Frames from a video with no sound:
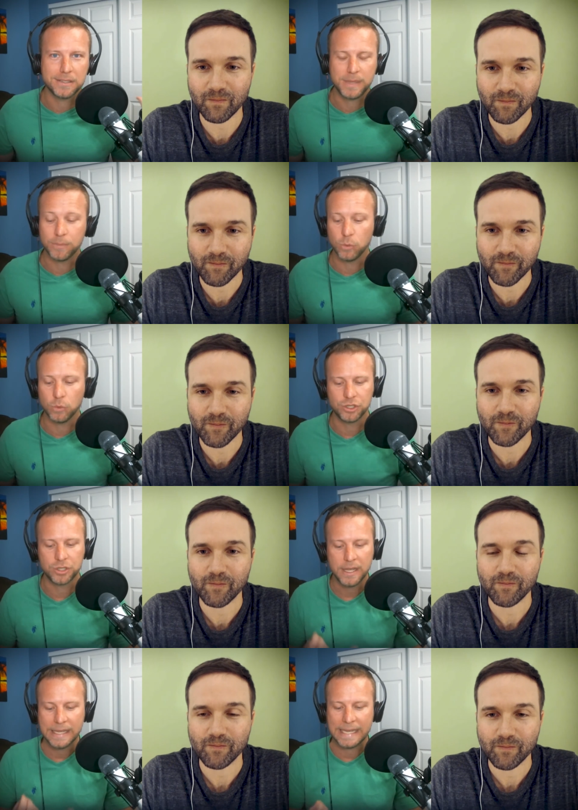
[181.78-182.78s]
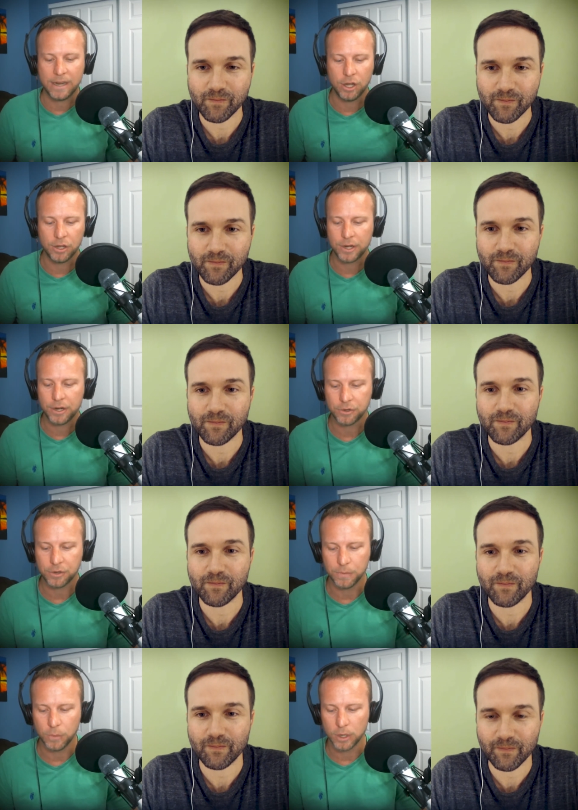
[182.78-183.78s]
Speaker 1: people will just get hungry and
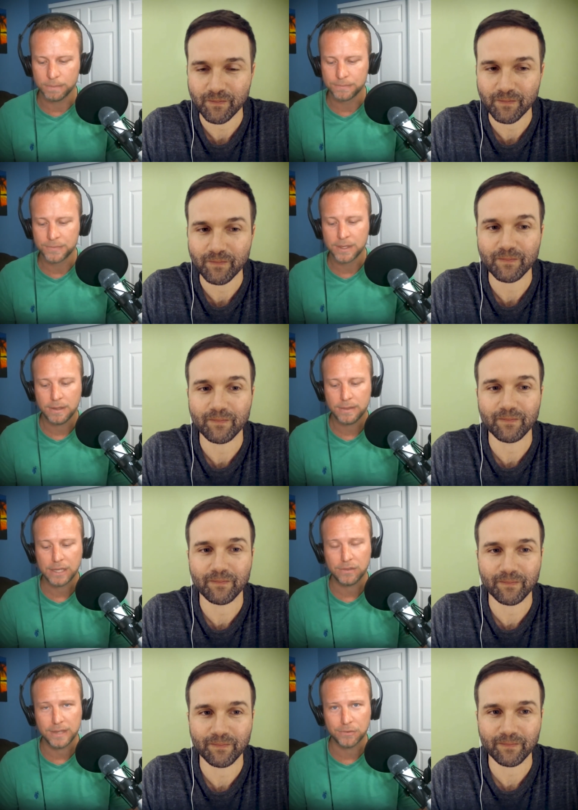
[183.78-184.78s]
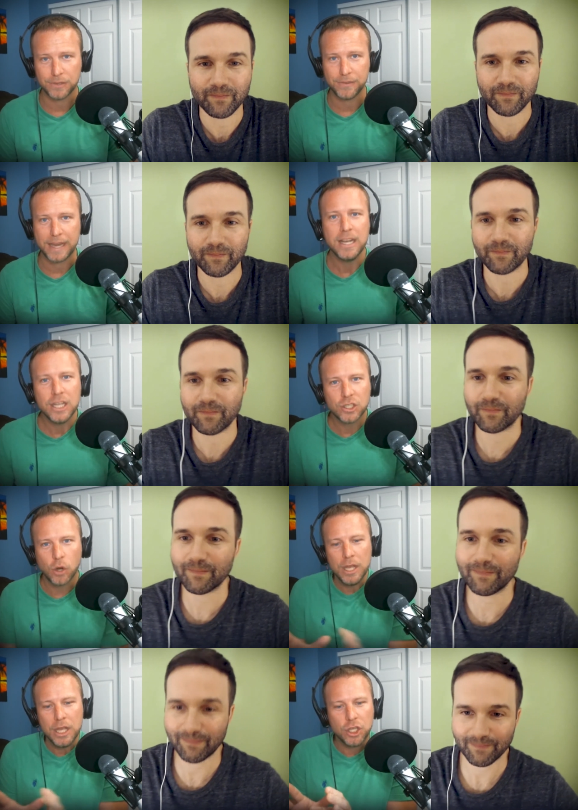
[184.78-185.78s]
hungry for more. Thank, thanks for sharing that.
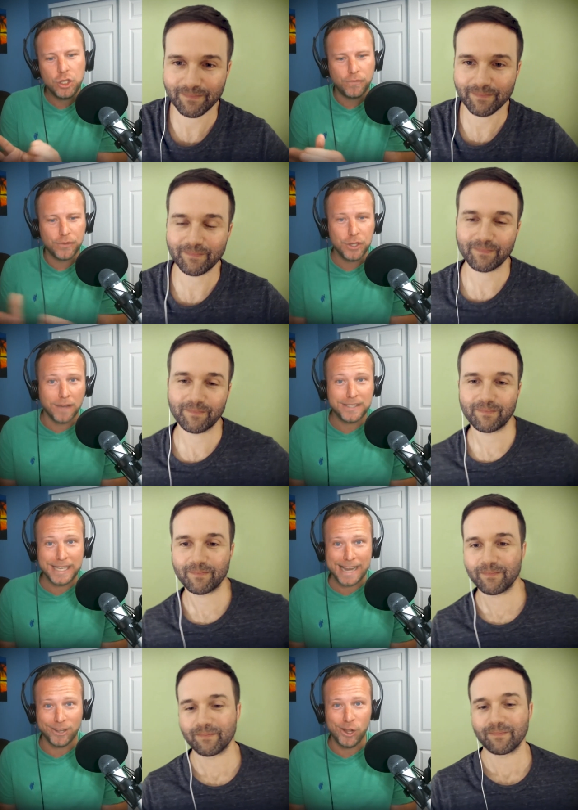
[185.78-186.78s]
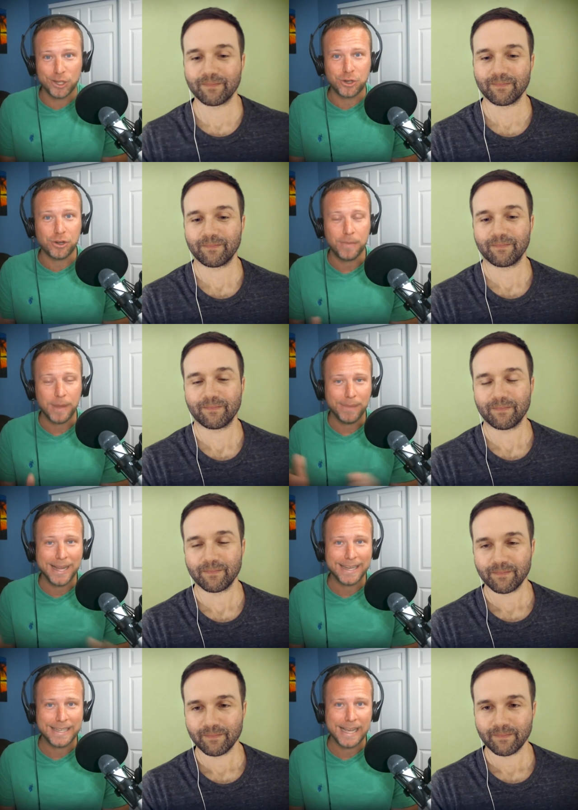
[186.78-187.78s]
So you've obviously had a long journey, been
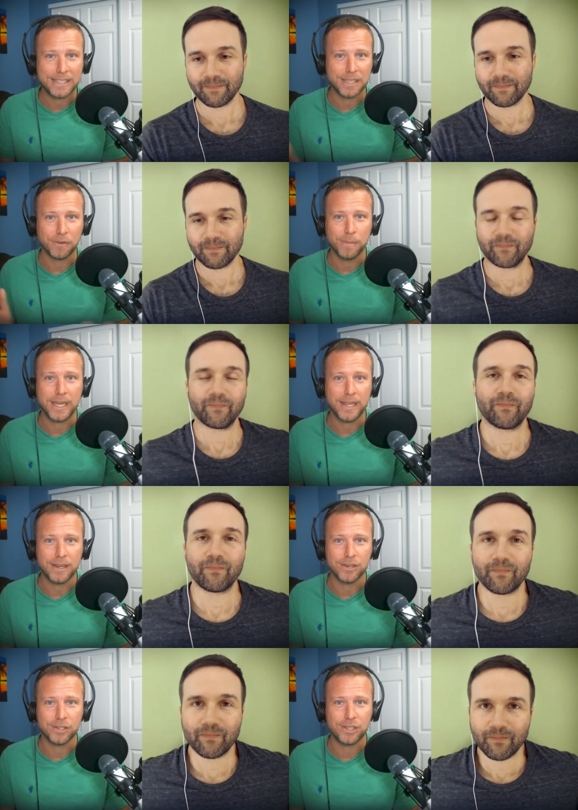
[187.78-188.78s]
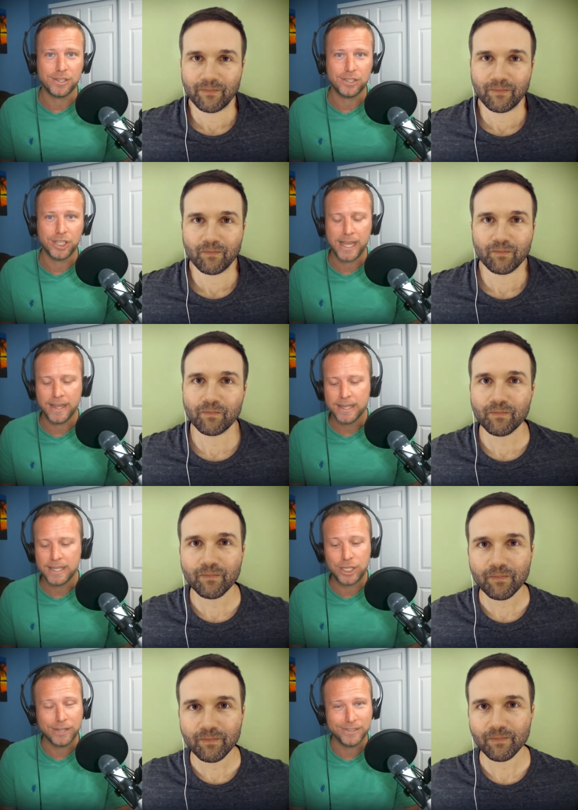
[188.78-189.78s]
podcasting for many years, Jay,
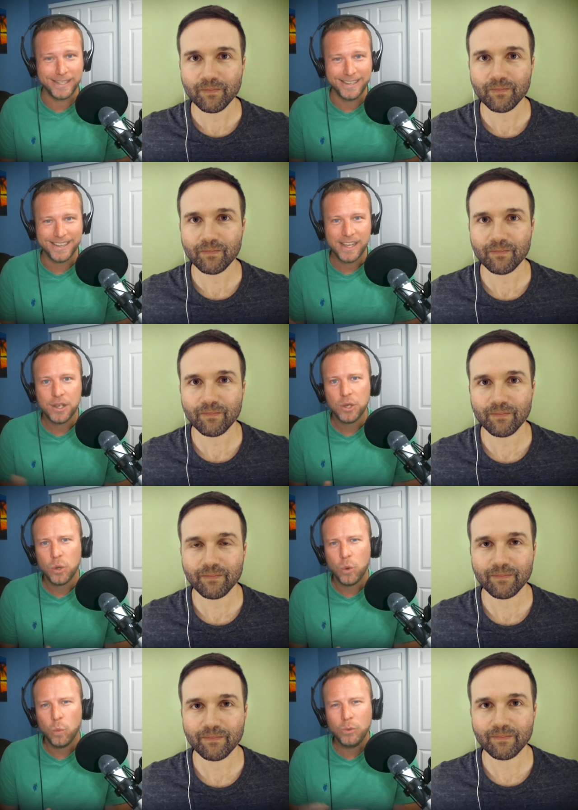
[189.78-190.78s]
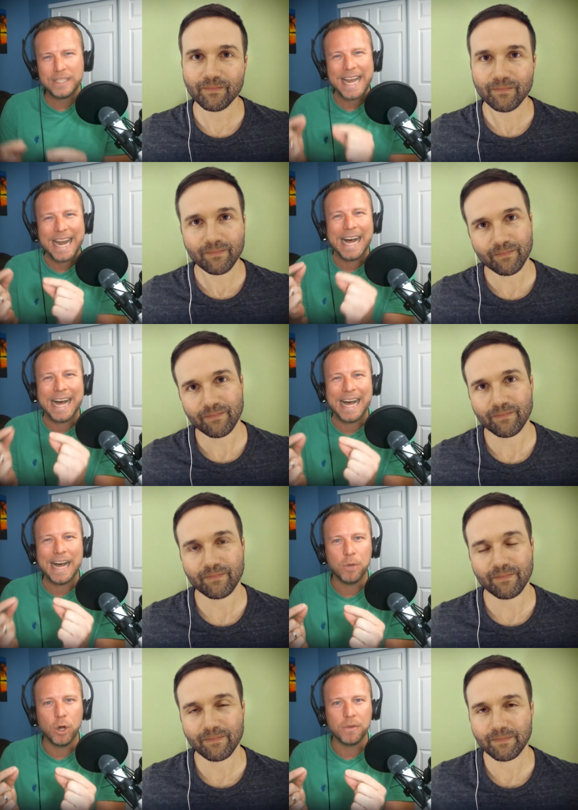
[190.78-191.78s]
JLD. What was that
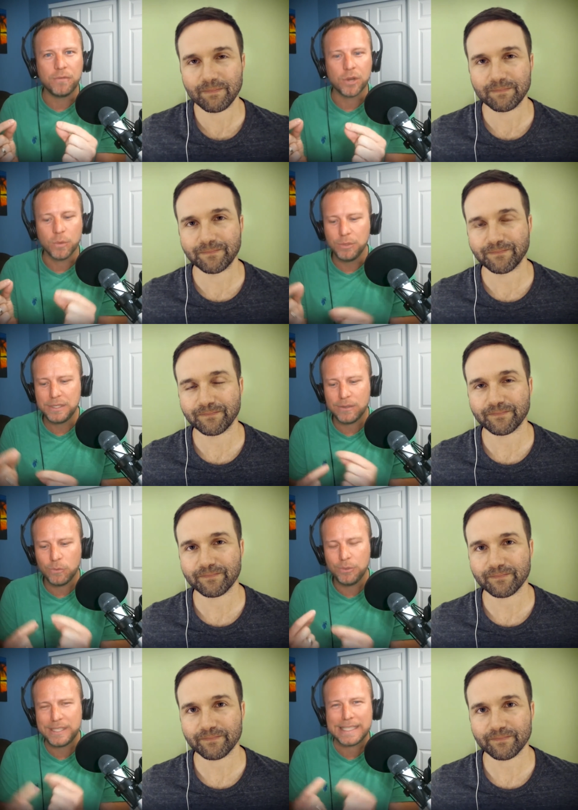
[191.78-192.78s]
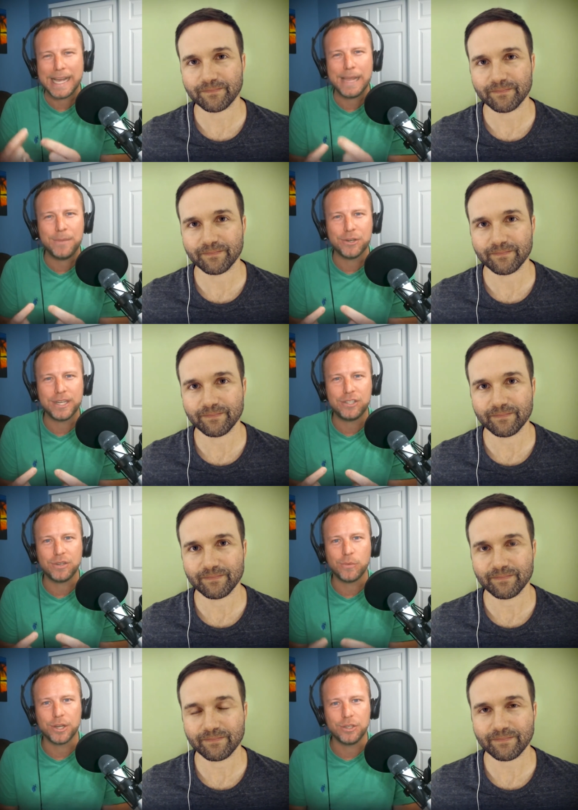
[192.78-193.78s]
aha moment for you? What was it? What was the time in your
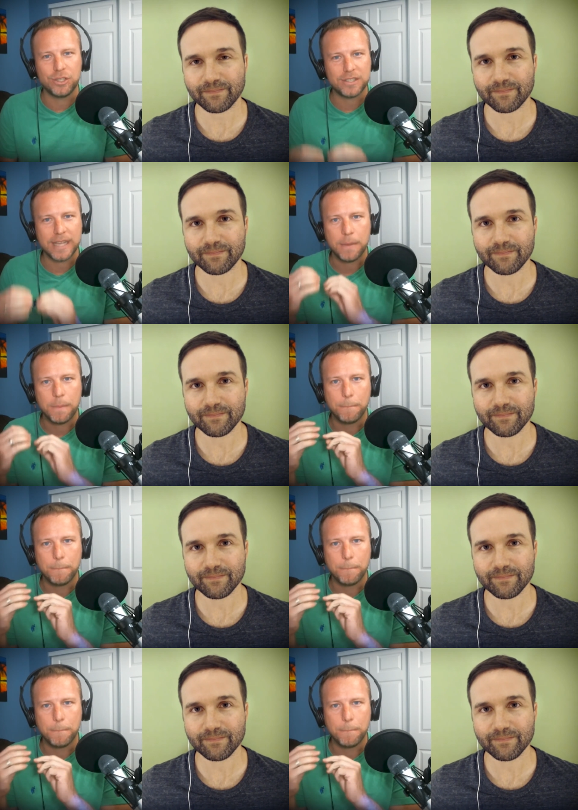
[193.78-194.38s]
history where you just said,